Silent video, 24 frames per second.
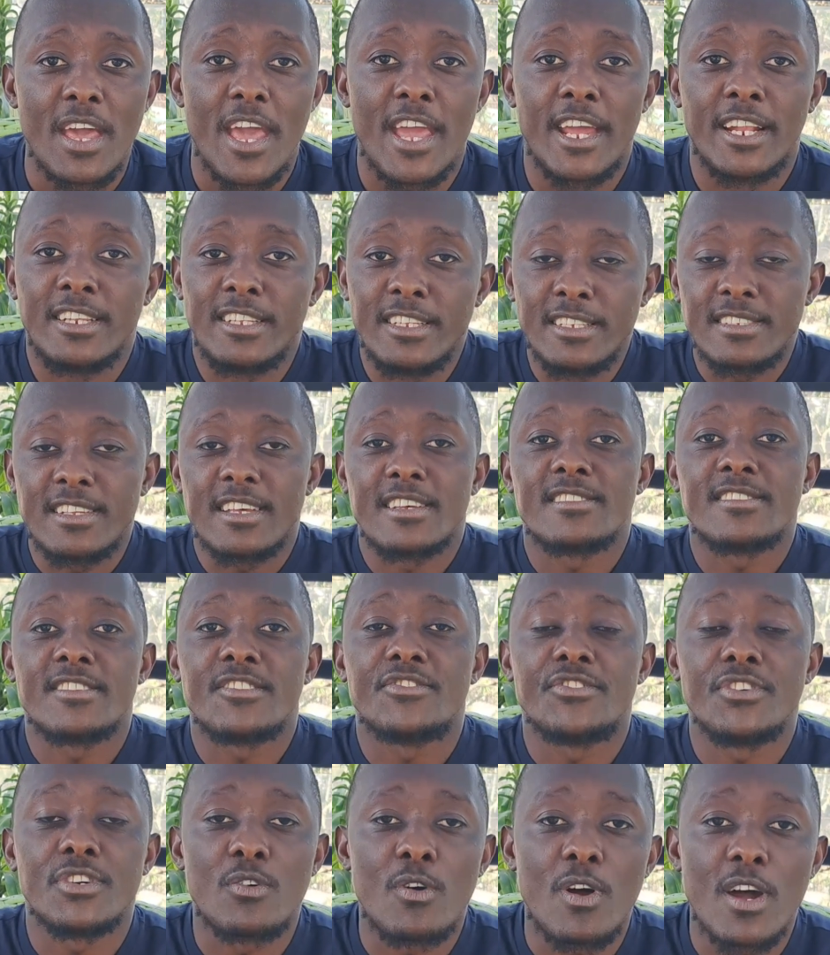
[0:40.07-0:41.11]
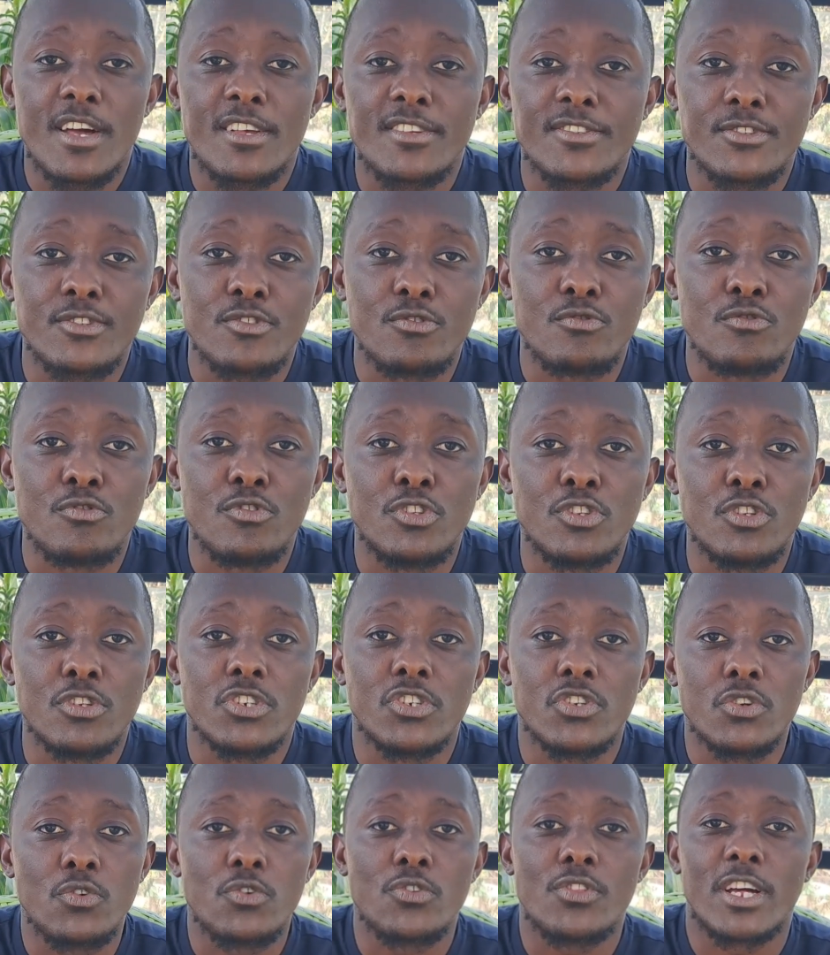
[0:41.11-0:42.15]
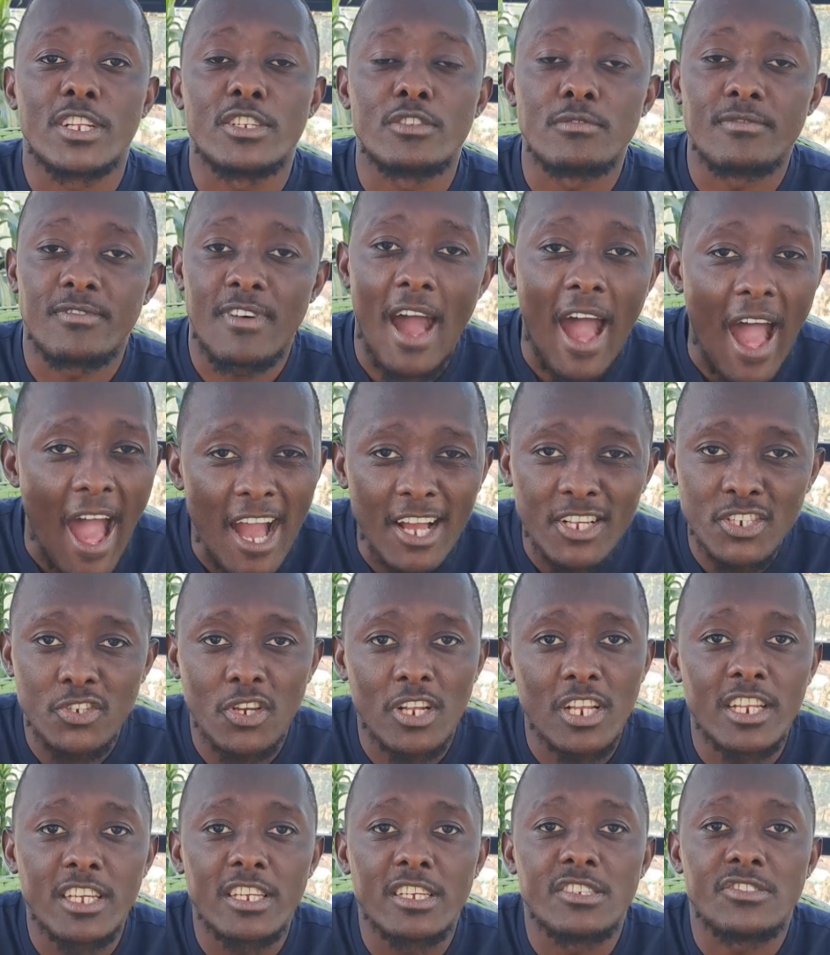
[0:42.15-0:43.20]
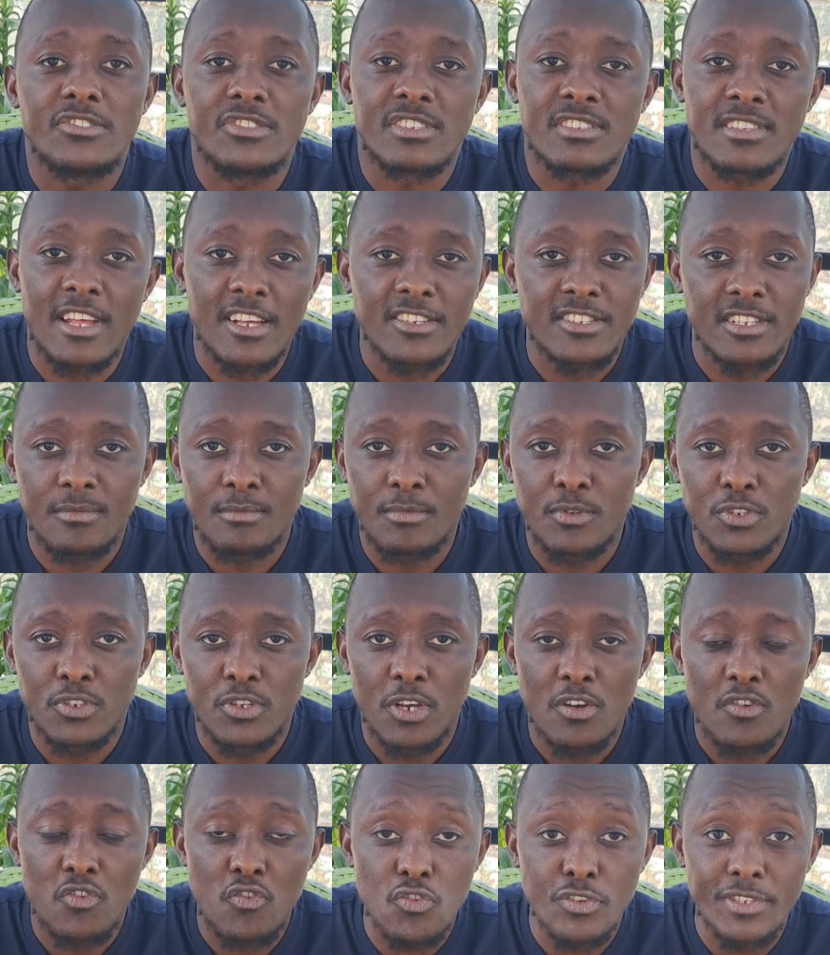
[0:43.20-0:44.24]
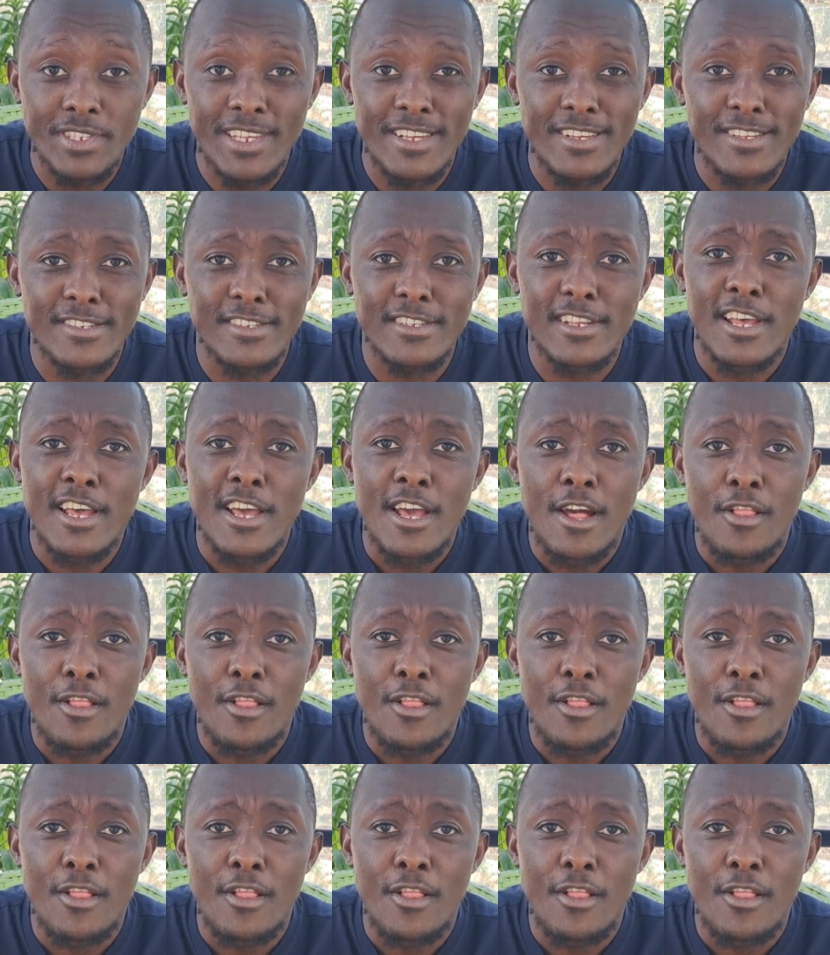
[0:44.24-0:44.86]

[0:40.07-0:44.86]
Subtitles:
And this essay requires you to show that you've actually researched about your courses,